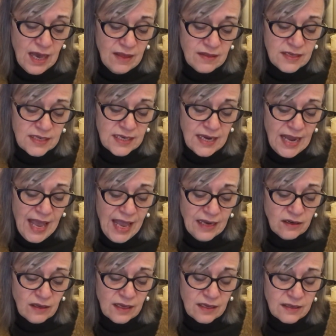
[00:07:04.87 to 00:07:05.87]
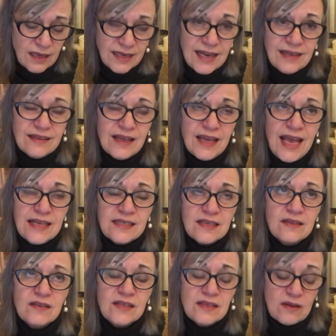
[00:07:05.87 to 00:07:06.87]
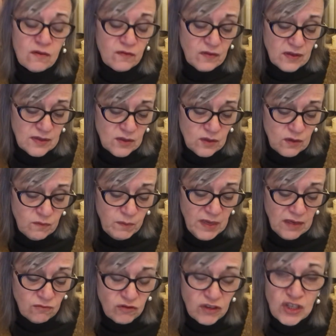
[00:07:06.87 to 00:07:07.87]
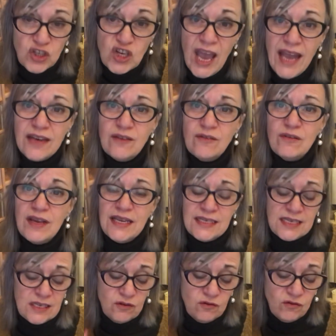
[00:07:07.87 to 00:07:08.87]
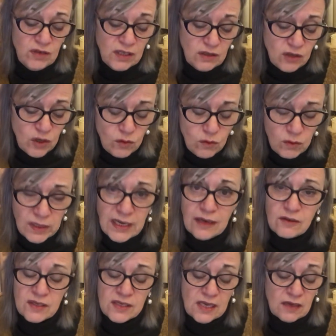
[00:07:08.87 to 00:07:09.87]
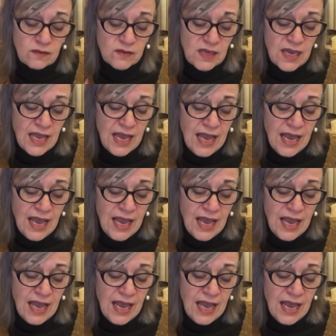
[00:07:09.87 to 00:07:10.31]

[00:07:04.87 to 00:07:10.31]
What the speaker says: There's an essence of sort of being regenerated, renewing ourselves.